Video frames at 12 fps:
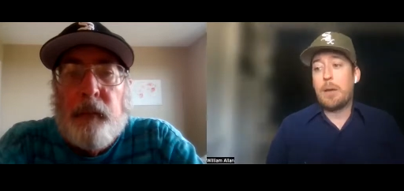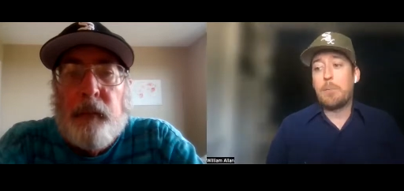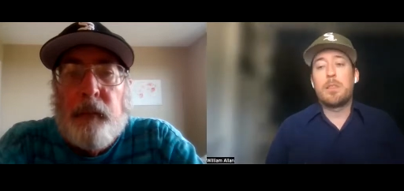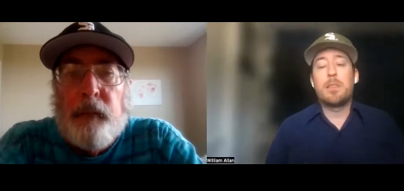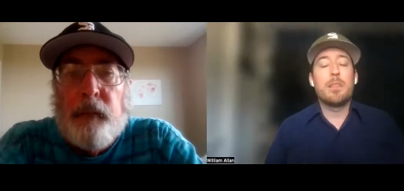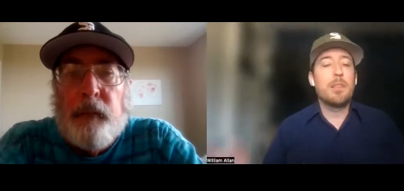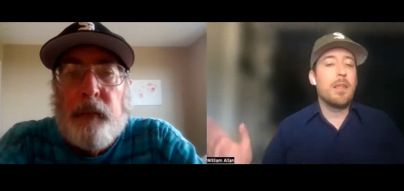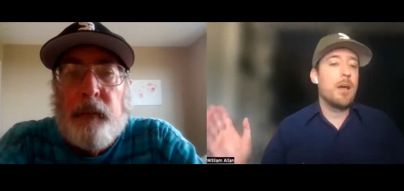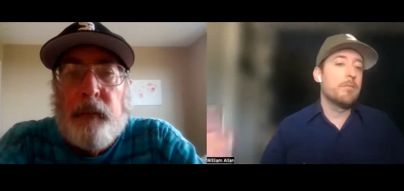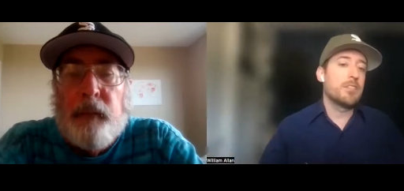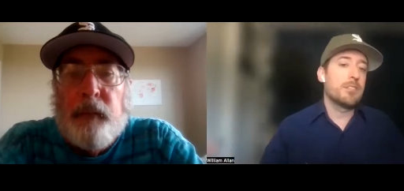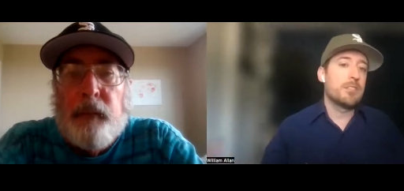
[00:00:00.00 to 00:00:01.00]
Speaker 1: I would
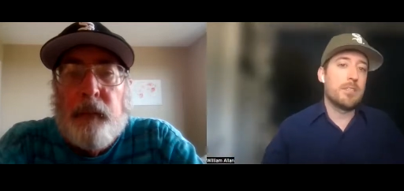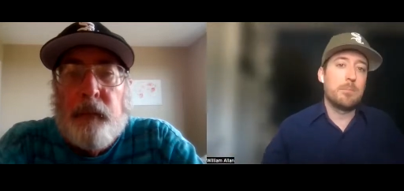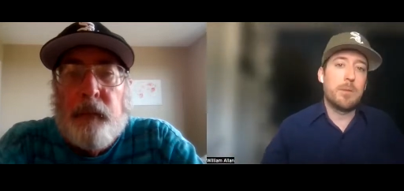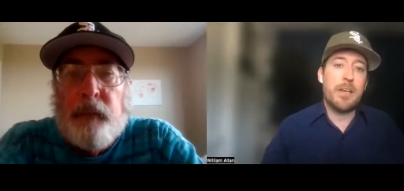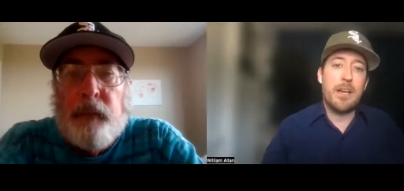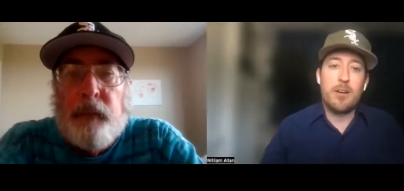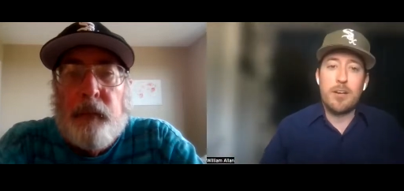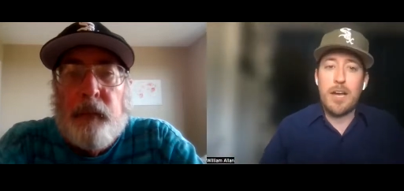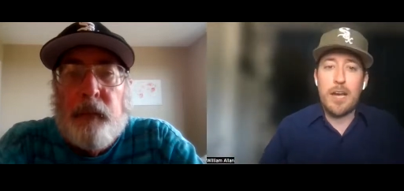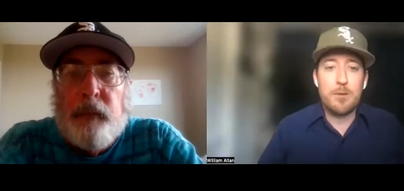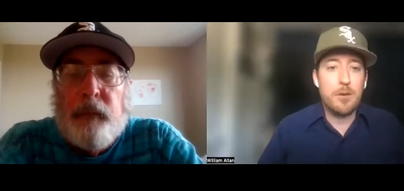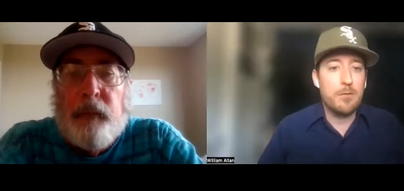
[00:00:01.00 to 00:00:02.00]
love to see Miguel
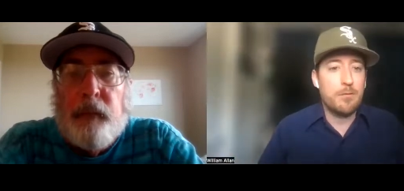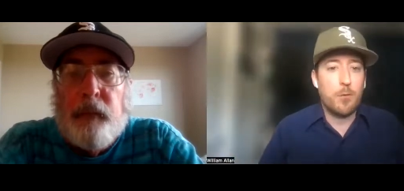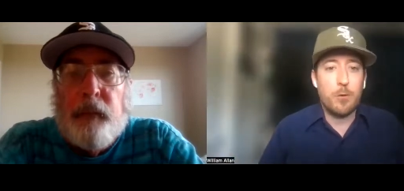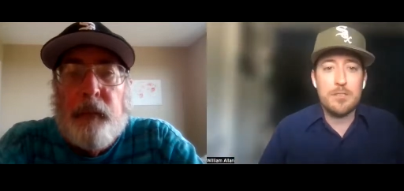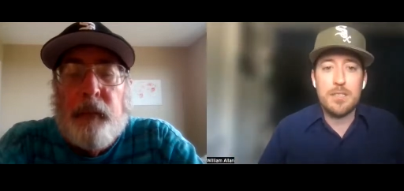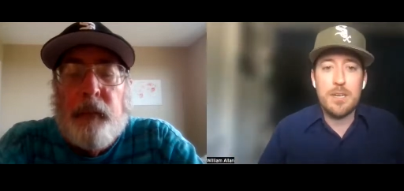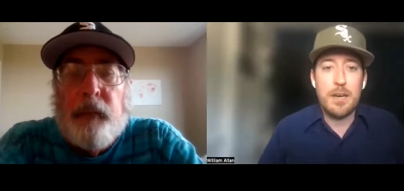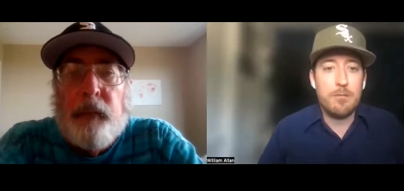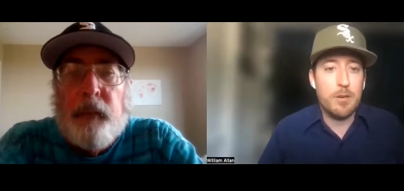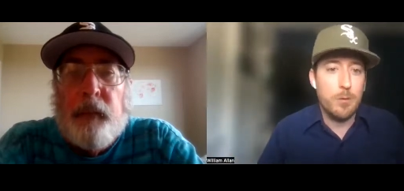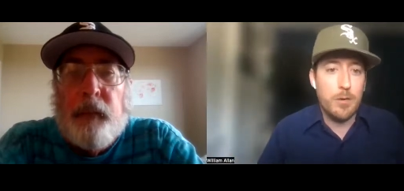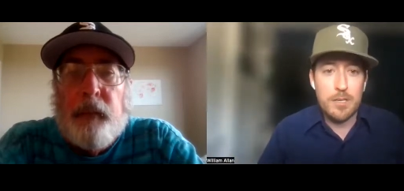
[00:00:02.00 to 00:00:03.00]
Cairo forcing
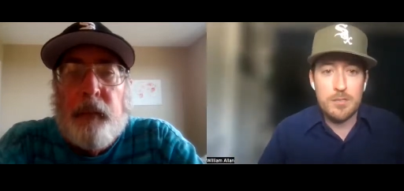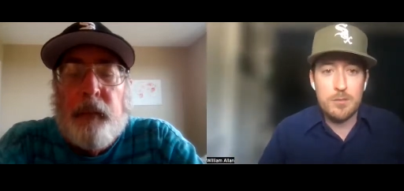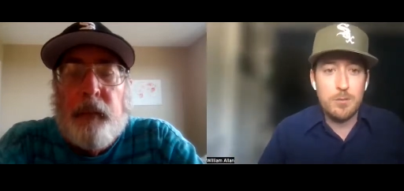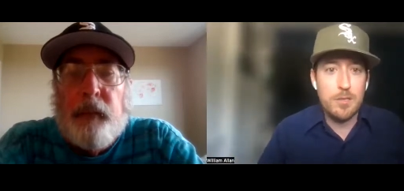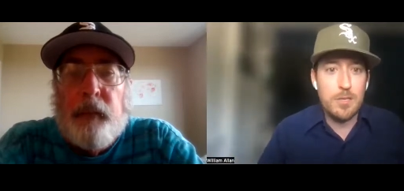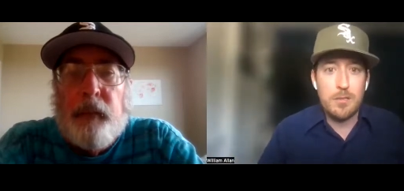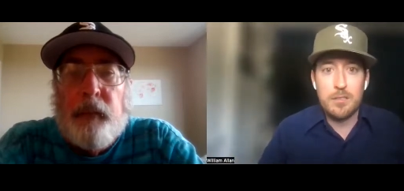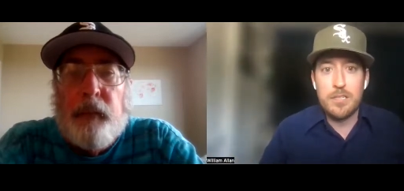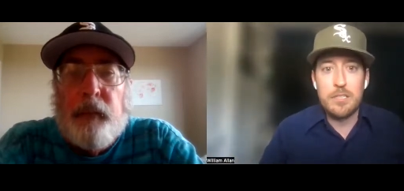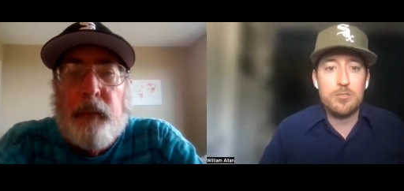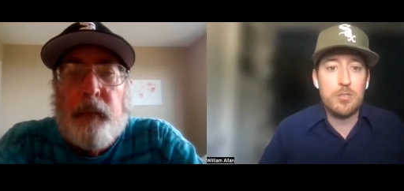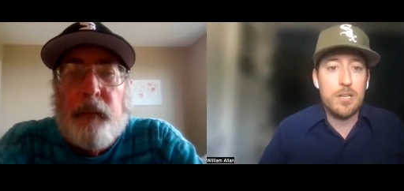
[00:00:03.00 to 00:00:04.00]
everyone into a Little
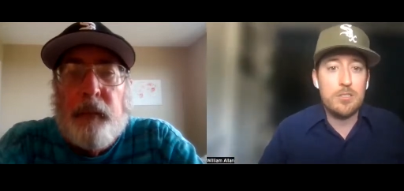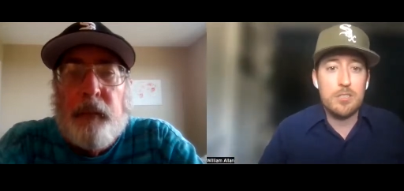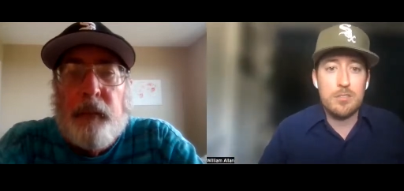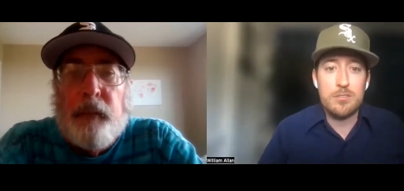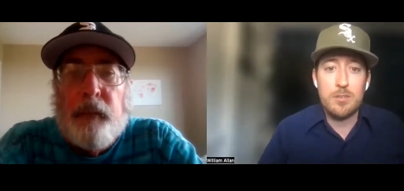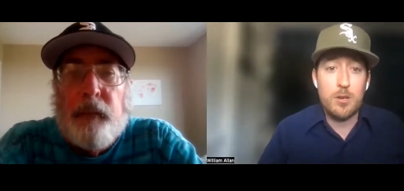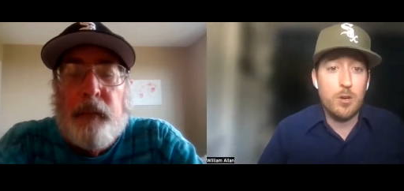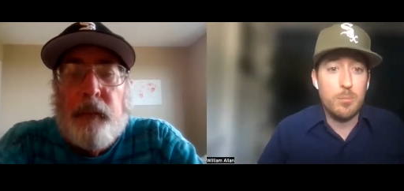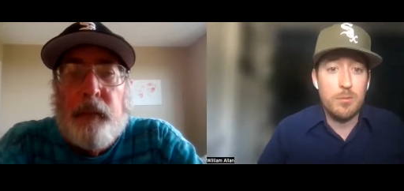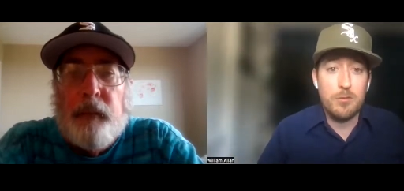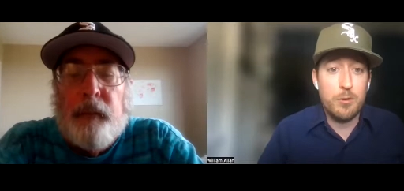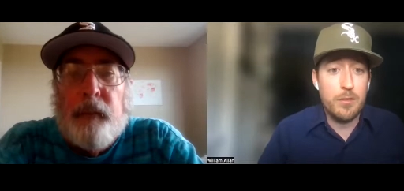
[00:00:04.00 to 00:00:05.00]
League stretching
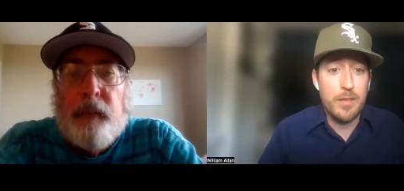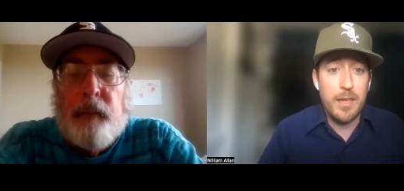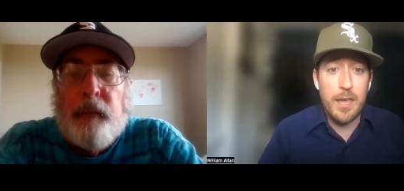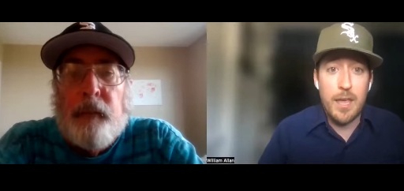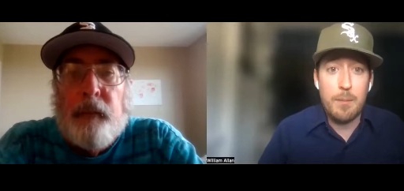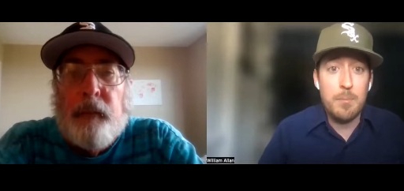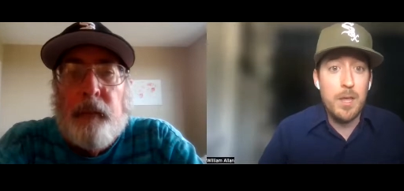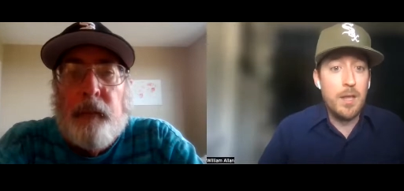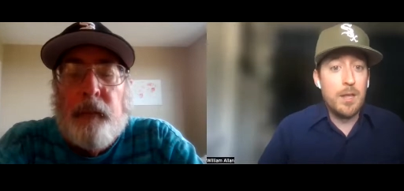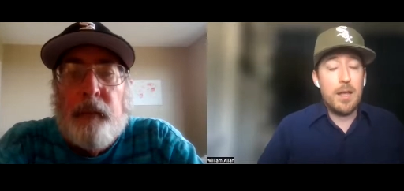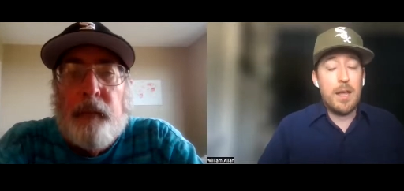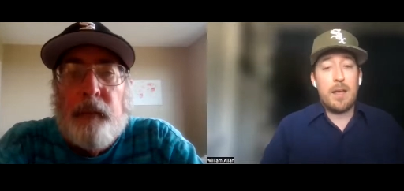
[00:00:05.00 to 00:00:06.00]
circle before the game.
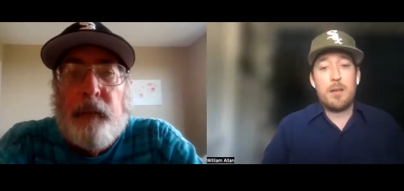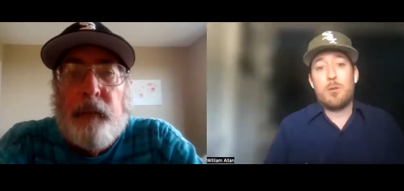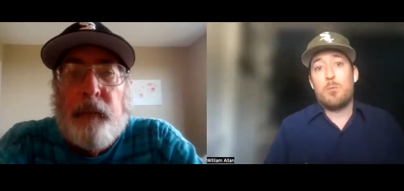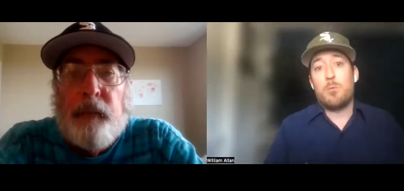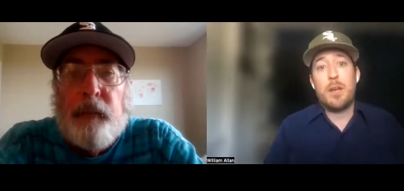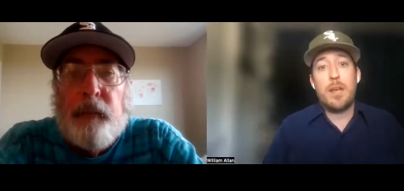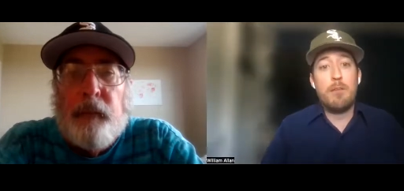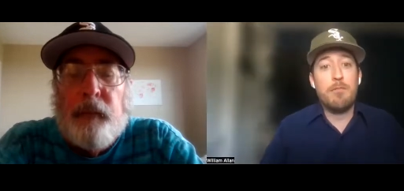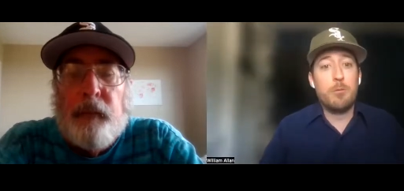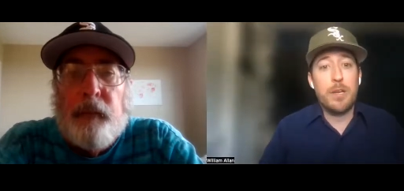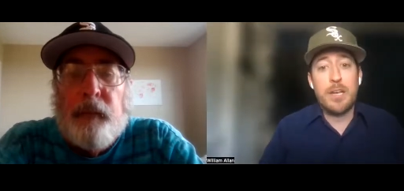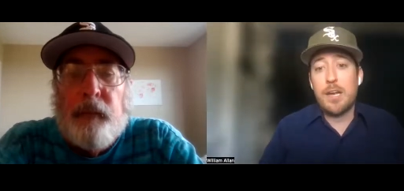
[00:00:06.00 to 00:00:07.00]
Uh,
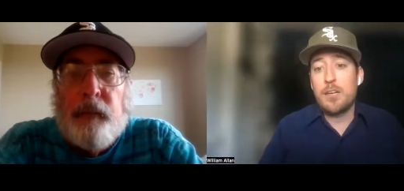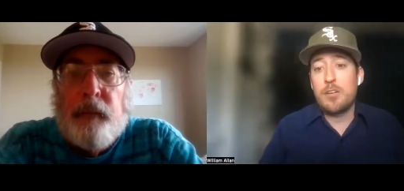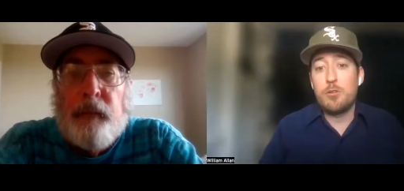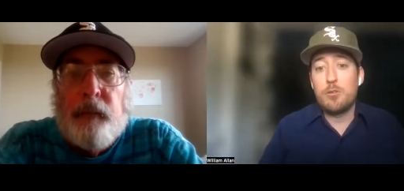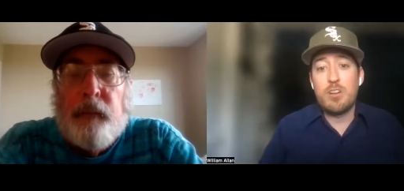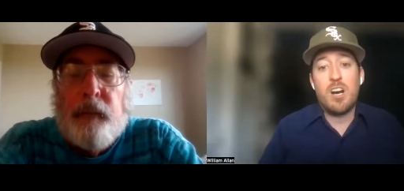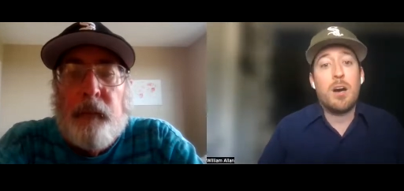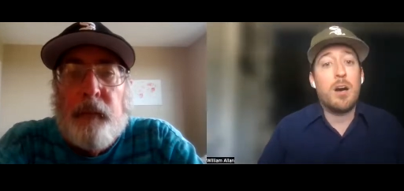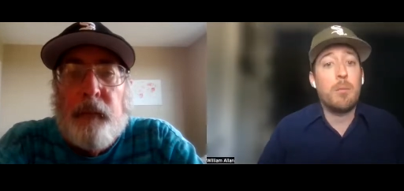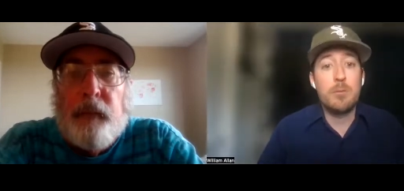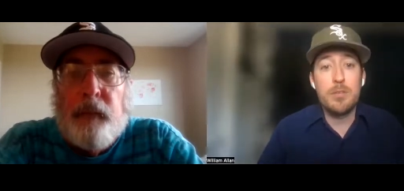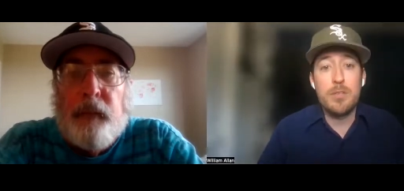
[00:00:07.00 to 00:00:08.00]
whatever we got to do to
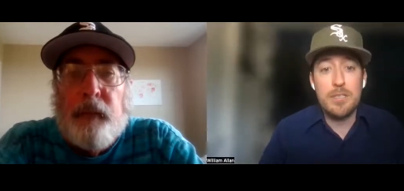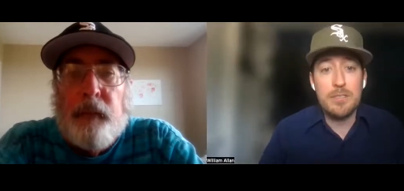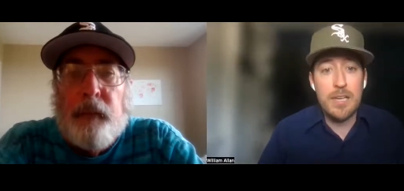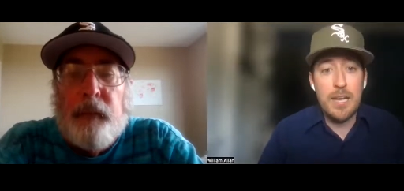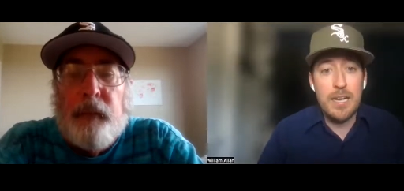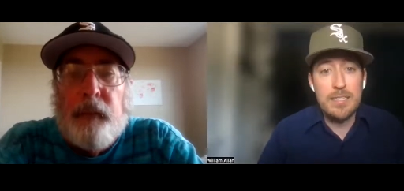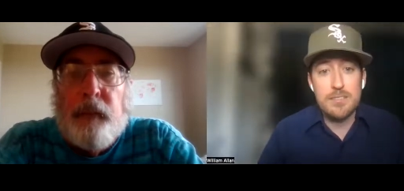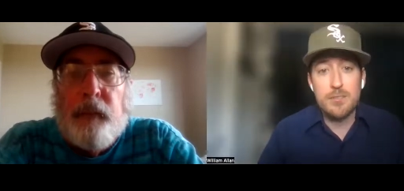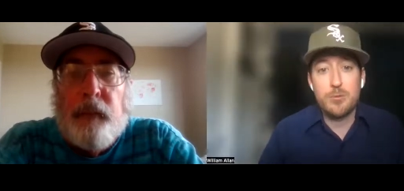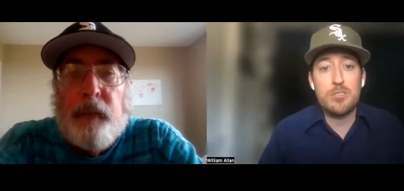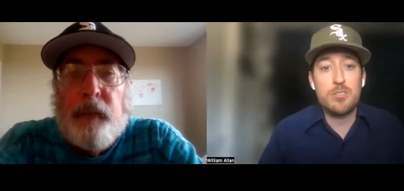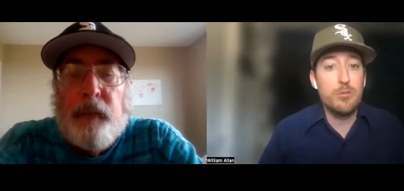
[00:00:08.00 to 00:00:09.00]
humble these
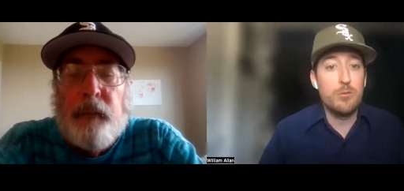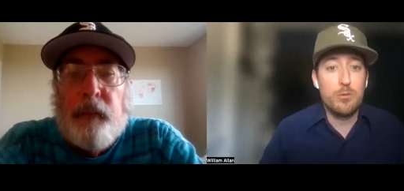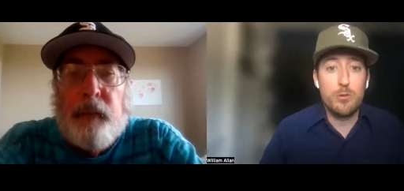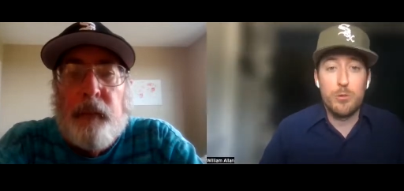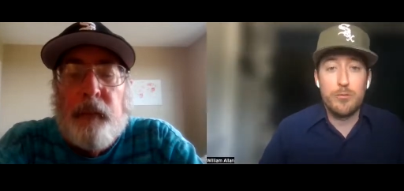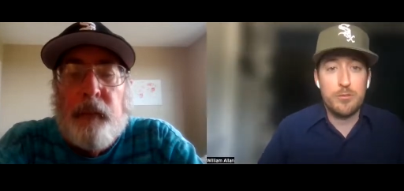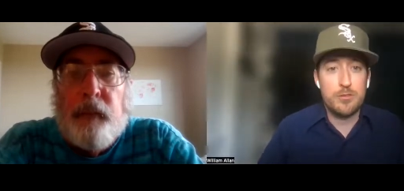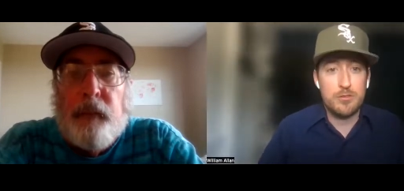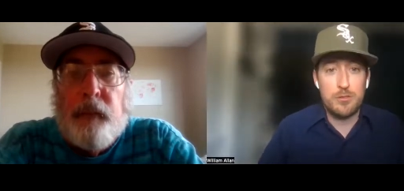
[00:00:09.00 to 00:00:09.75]
guys who are too cool for